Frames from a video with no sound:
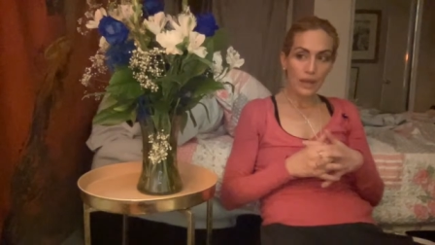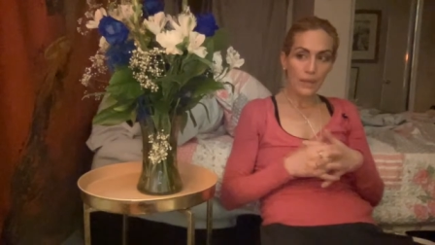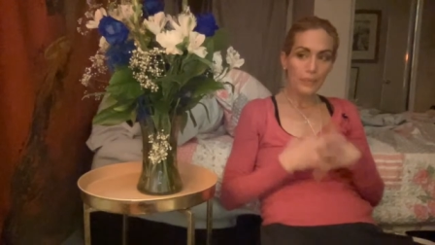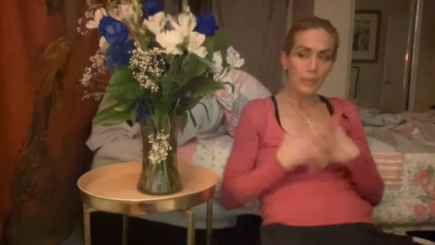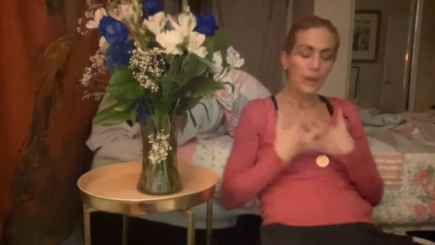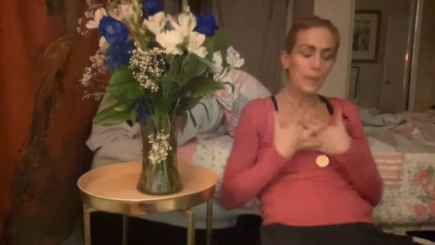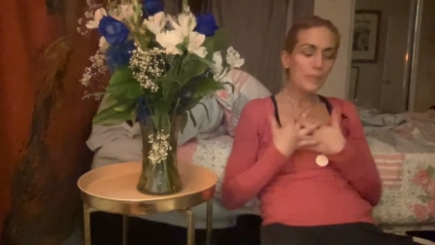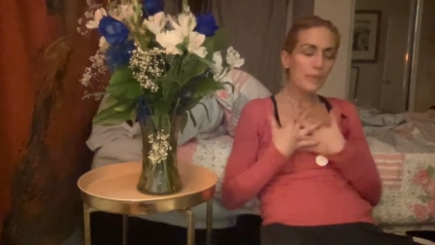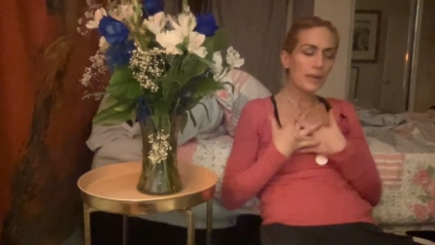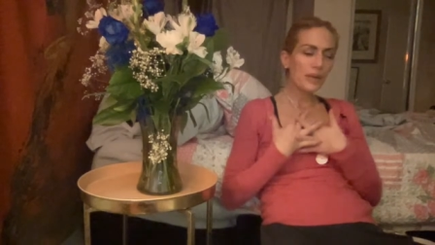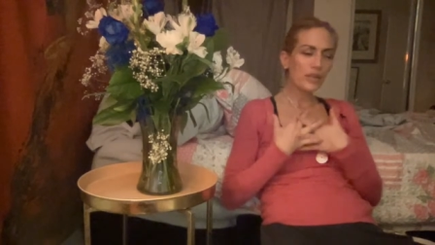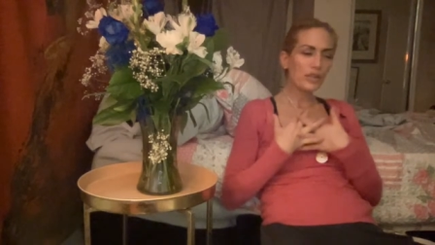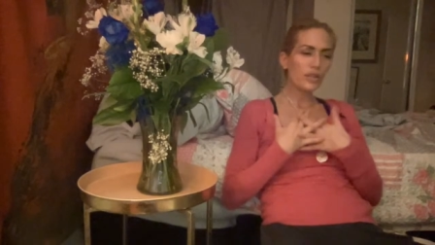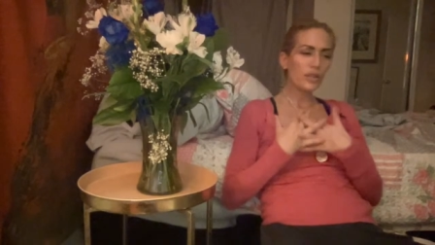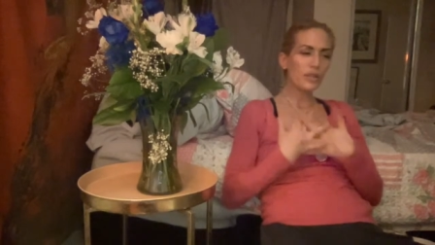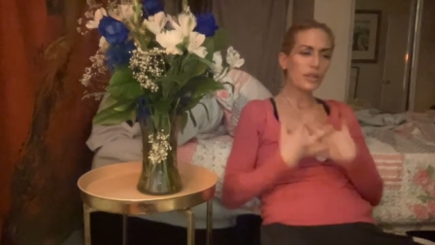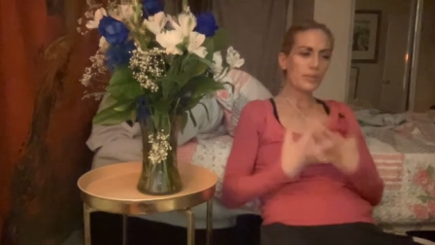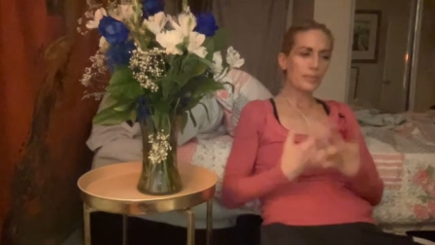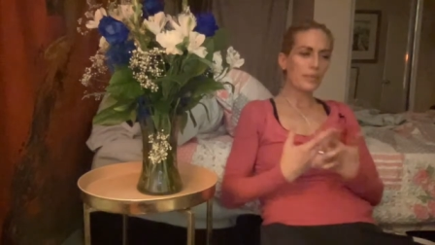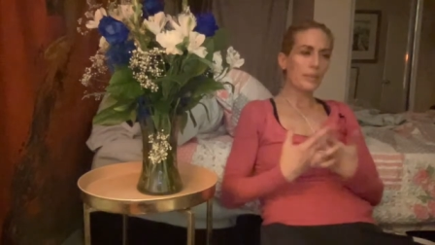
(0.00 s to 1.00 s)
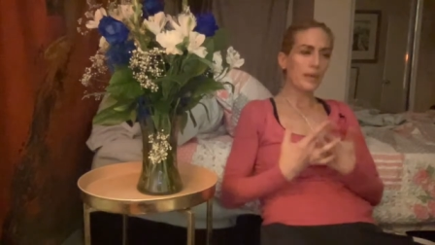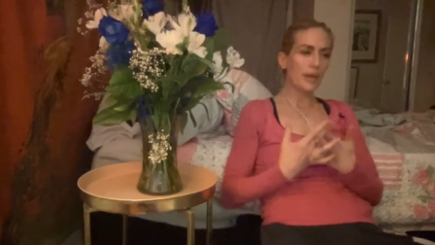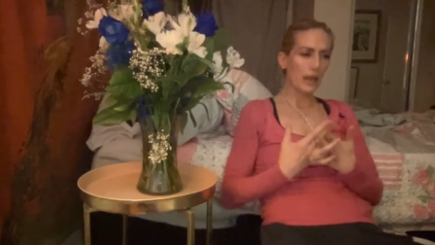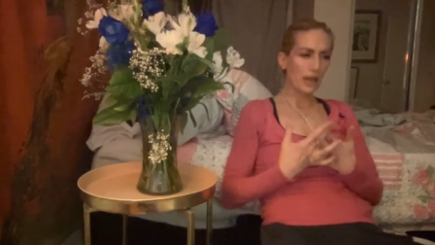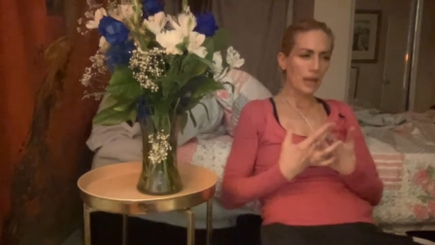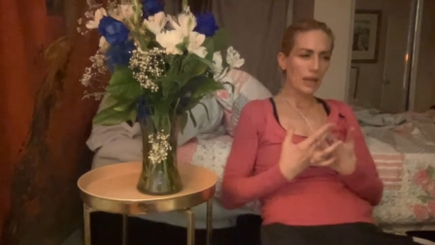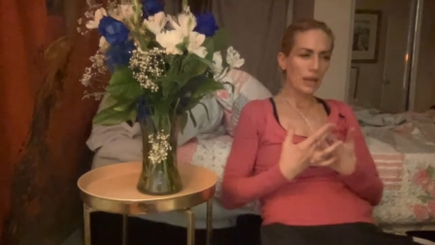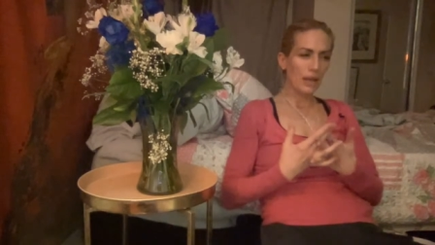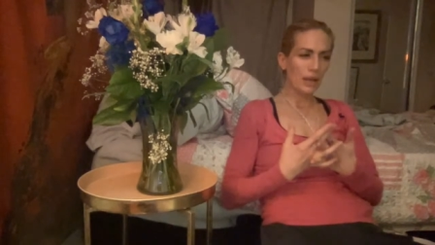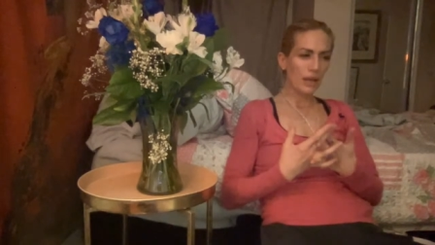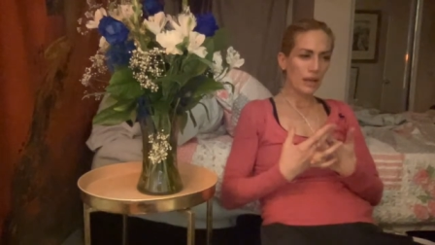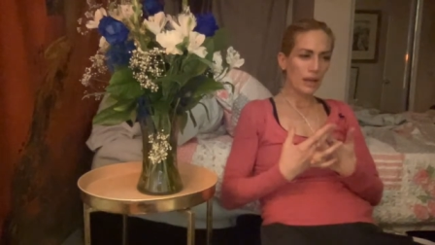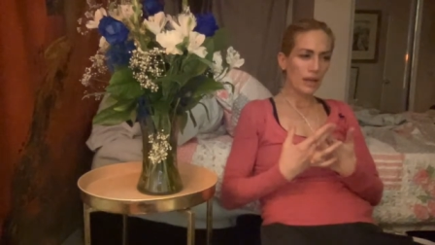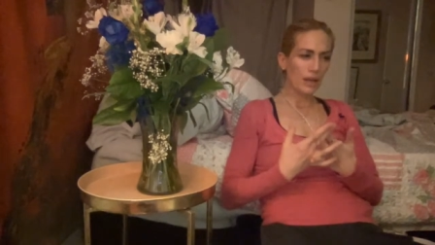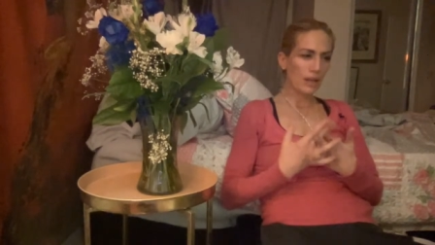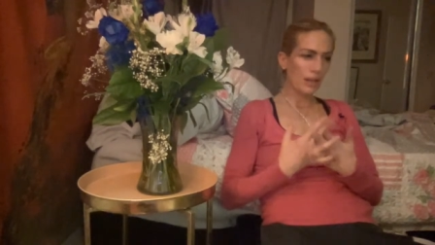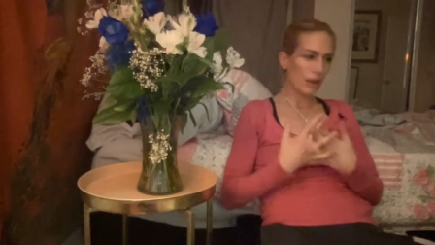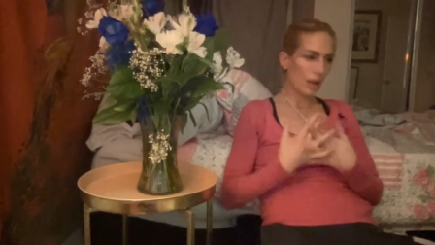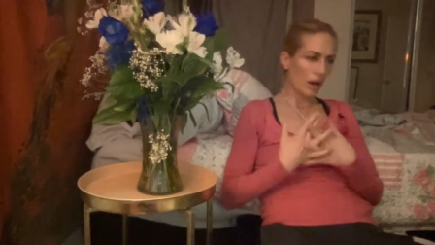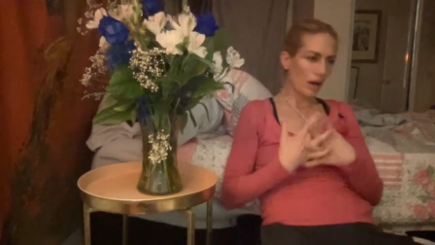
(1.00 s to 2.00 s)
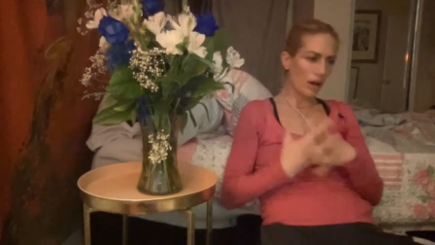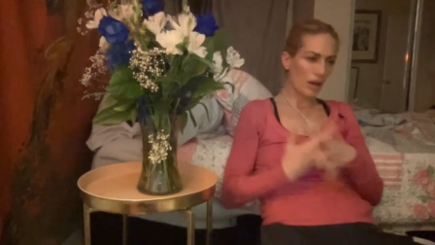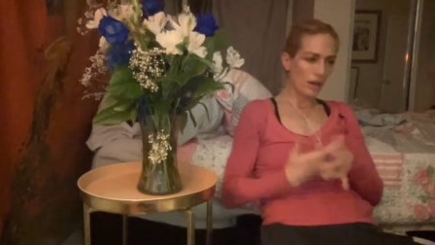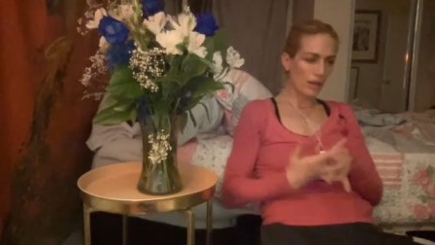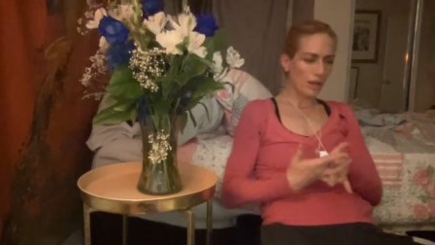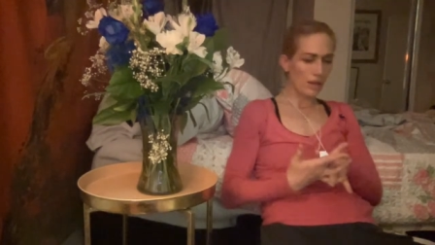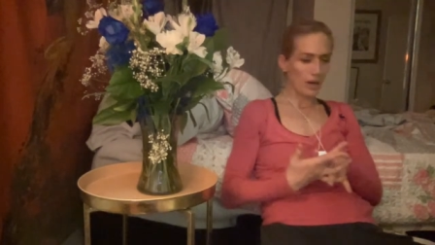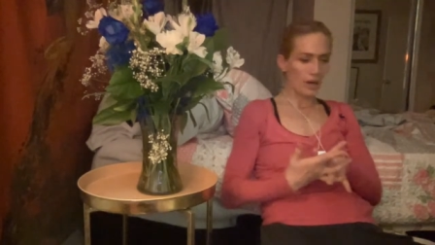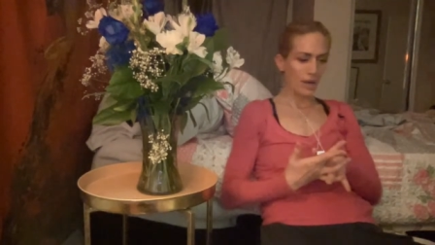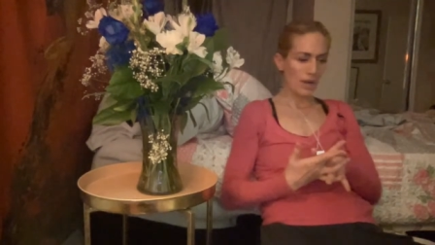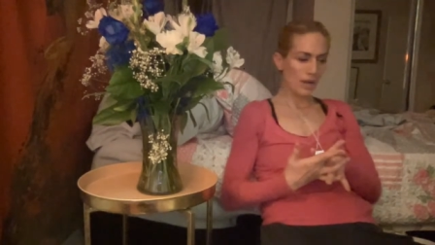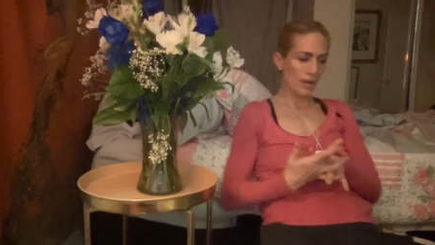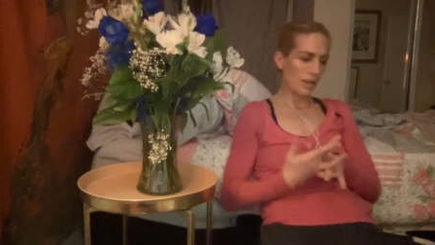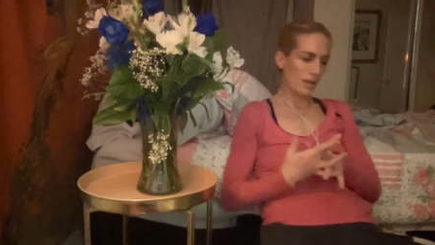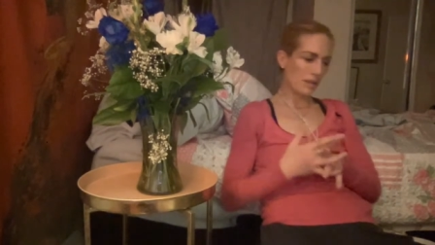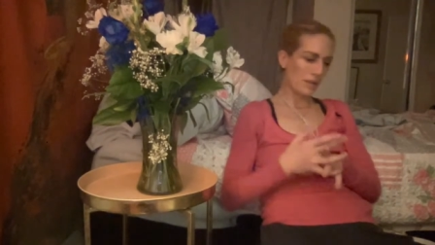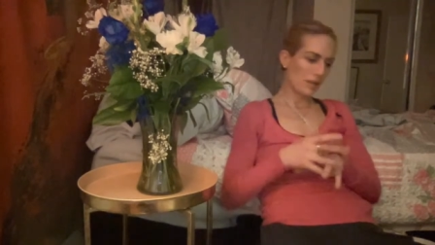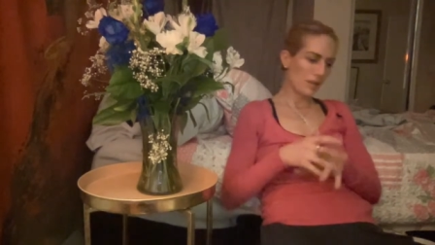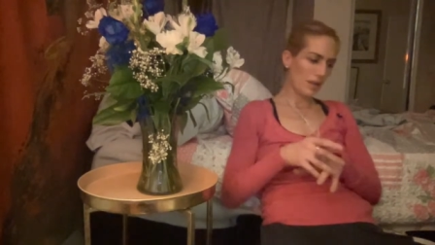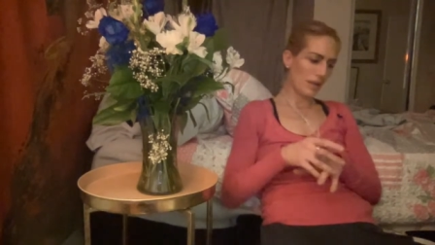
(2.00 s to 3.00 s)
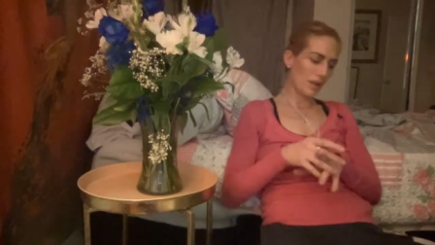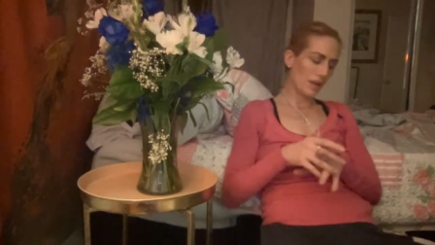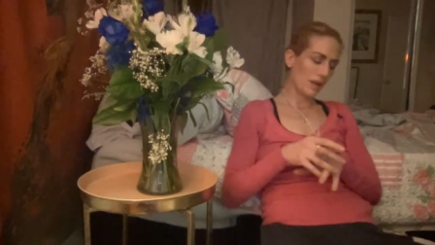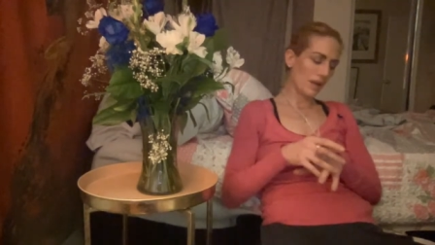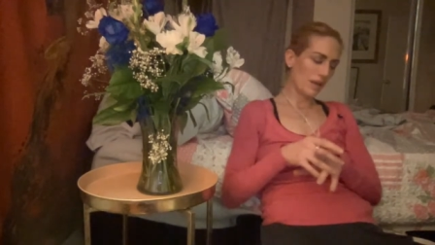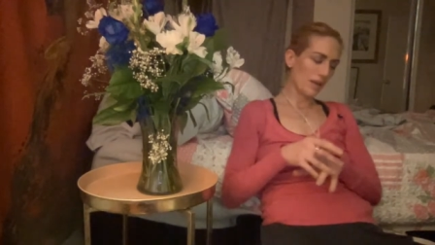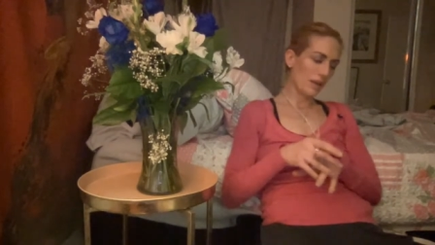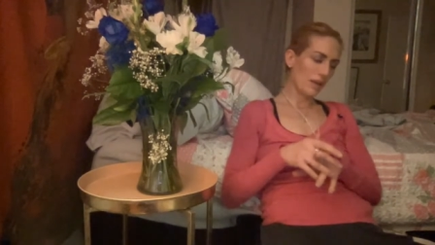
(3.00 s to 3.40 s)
maybe it's just me in the holidays and like